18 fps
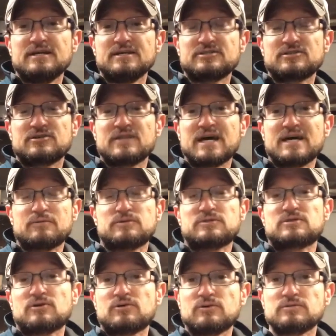So that
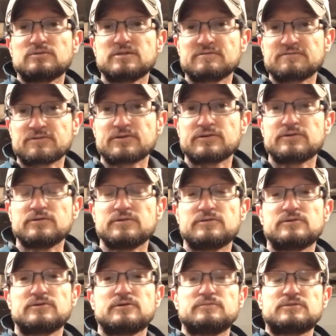was only for
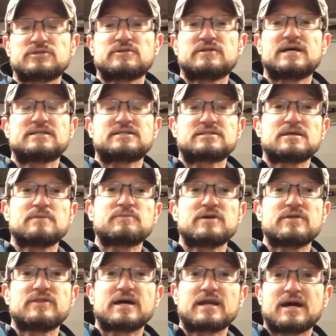YouTube. So that's
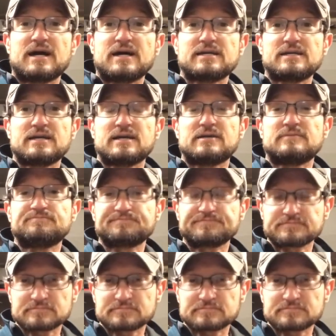something that I can